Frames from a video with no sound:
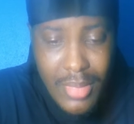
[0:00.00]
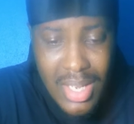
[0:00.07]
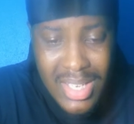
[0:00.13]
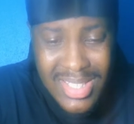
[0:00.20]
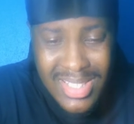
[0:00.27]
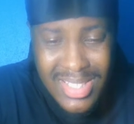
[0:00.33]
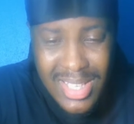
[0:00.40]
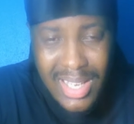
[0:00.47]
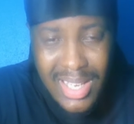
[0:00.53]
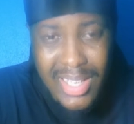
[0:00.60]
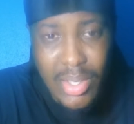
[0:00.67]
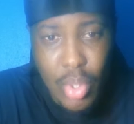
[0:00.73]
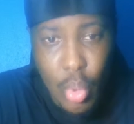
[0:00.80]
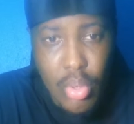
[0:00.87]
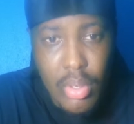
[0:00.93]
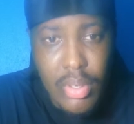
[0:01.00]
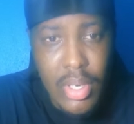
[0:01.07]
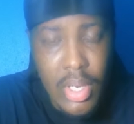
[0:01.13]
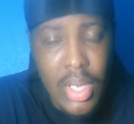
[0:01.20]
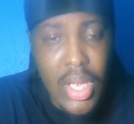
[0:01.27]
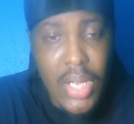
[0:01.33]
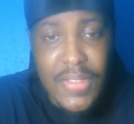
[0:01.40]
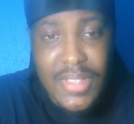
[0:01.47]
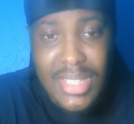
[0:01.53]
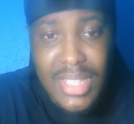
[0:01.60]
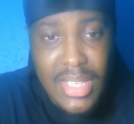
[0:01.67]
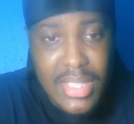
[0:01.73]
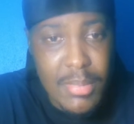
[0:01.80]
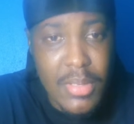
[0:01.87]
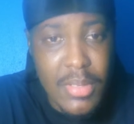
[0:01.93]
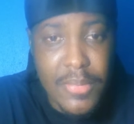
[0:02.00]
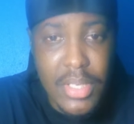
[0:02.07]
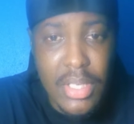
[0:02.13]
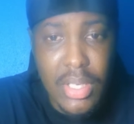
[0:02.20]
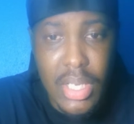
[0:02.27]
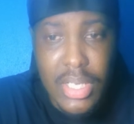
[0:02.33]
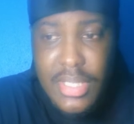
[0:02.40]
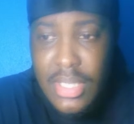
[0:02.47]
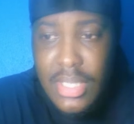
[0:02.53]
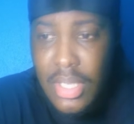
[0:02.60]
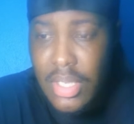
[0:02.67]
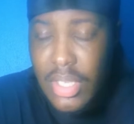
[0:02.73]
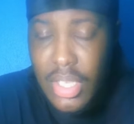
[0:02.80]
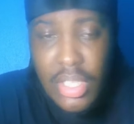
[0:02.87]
A solid core of 6 midfielders,